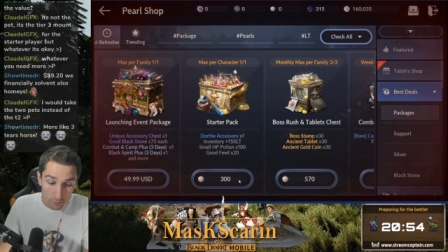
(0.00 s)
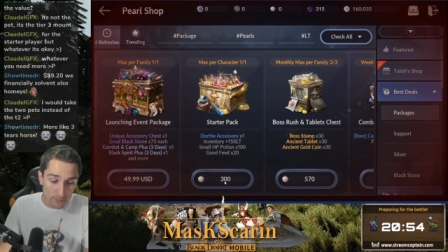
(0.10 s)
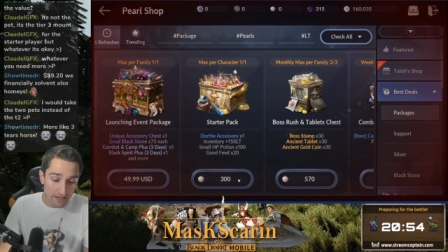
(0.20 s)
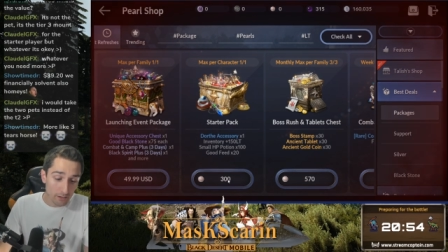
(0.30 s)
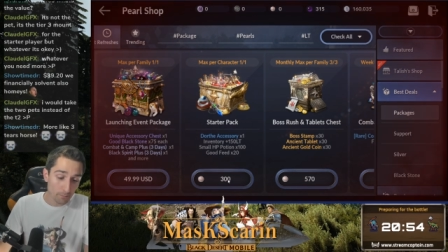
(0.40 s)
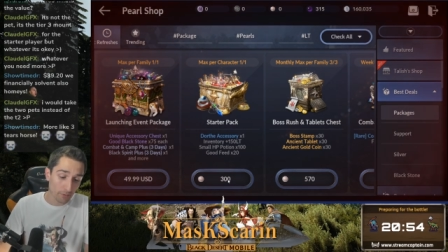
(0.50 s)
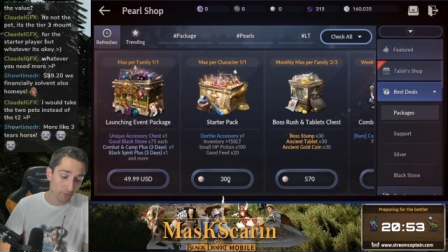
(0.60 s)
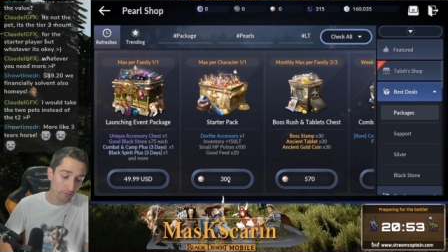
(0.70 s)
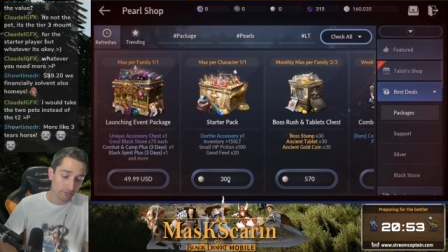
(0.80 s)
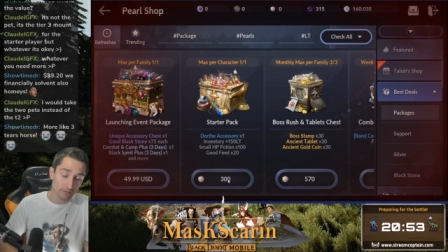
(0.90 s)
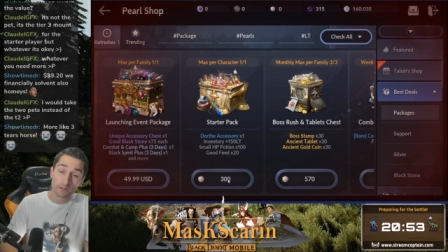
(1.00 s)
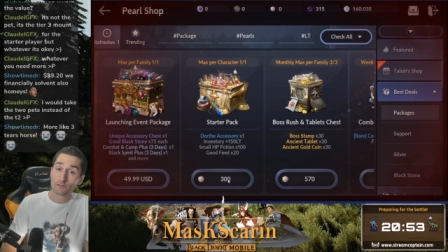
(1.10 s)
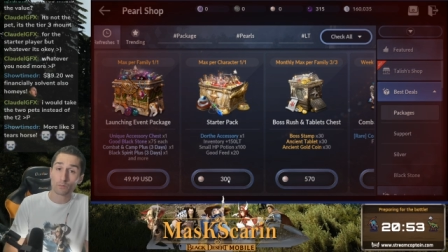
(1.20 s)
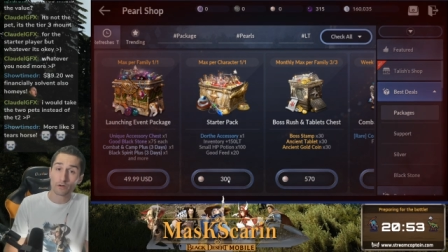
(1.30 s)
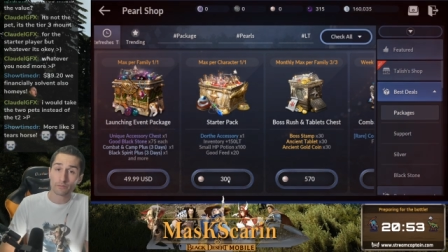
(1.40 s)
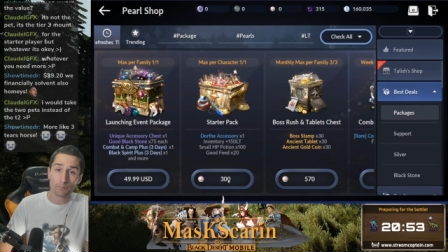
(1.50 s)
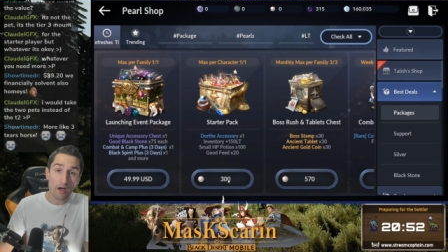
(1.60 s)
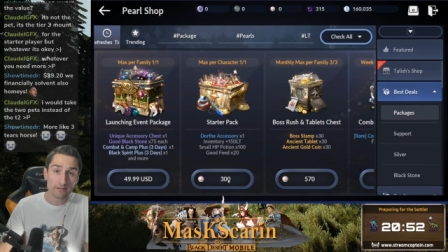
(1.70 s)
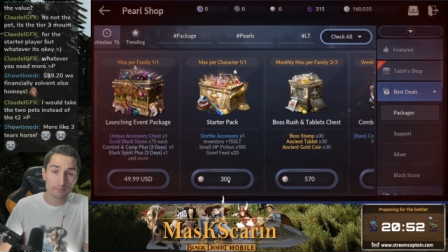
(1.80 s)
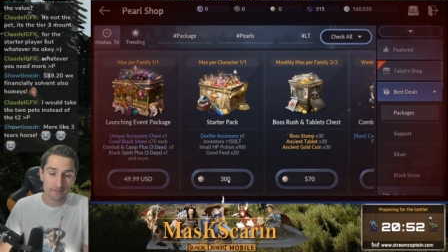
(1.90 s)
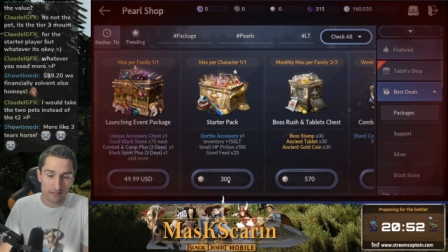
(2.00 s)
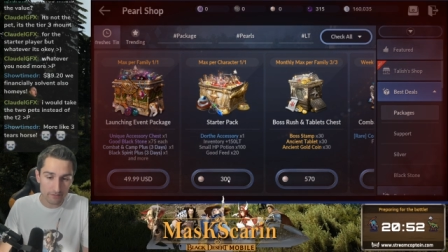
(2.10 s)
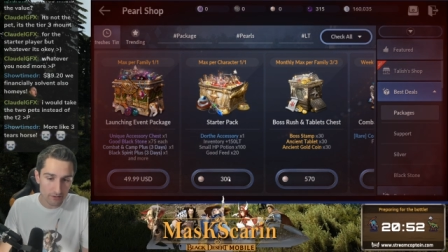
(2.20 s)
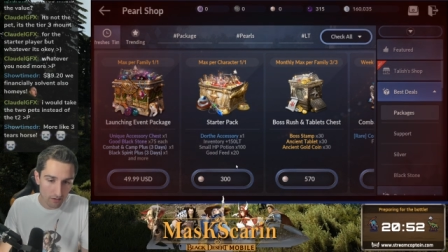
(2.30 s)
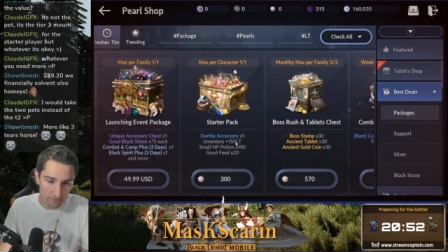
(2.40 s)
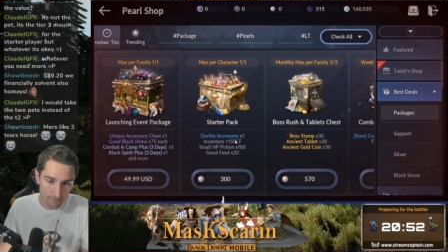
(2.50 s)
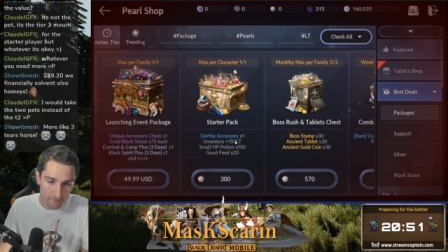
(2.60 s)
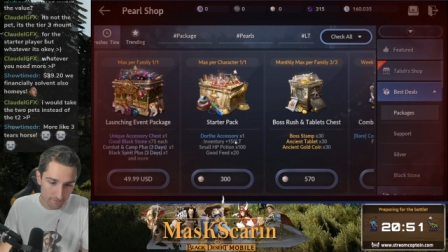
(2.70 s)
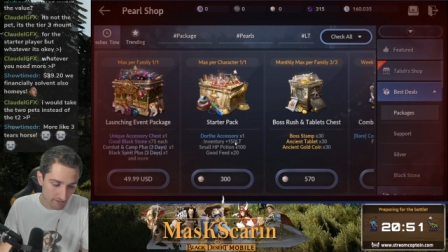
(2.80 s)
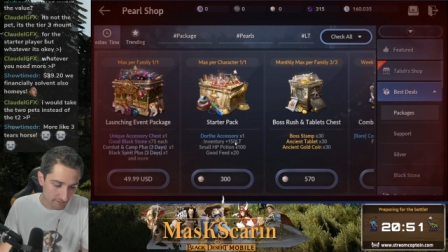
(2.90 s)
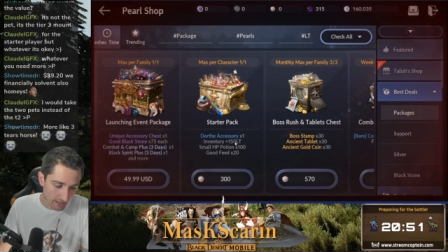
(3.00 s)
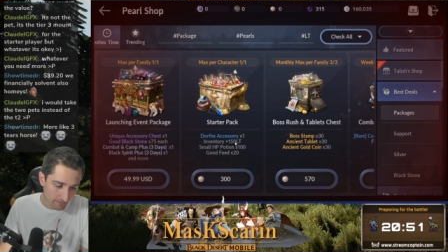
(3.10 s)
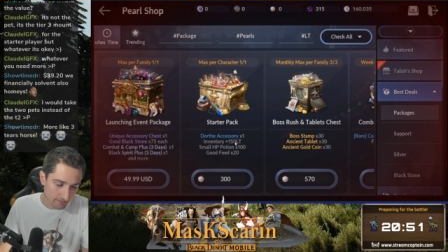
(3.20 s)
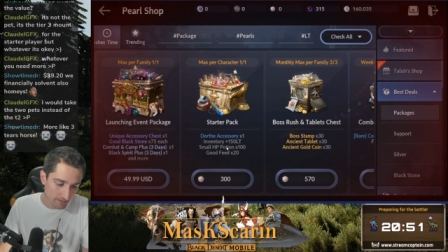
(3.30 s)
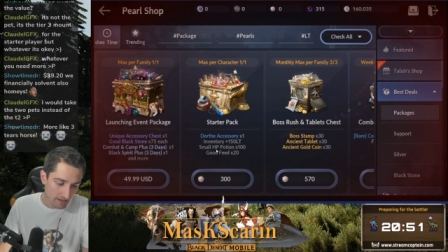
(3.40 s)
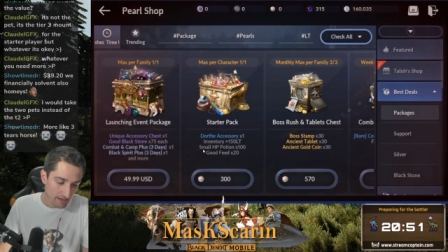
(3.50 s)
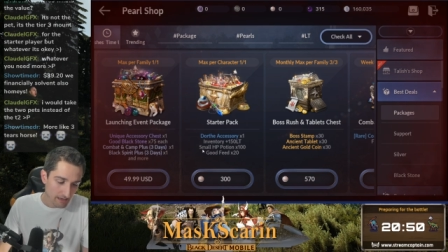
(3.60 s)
300 pearls. It's worth approximately $7.50.